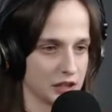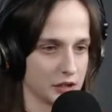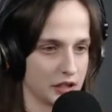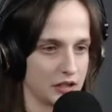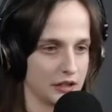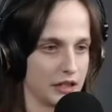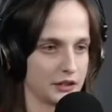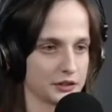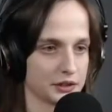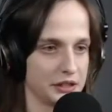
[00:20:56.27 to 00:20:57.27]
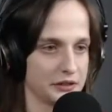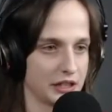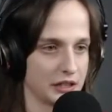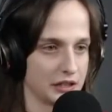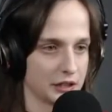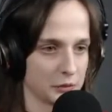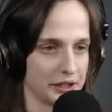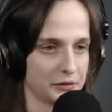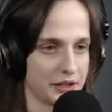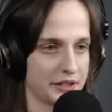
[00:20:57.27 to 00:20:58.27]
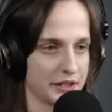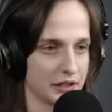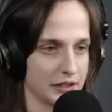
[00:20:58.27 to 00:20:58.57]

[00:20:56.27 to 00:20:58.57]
underneath the crate right there.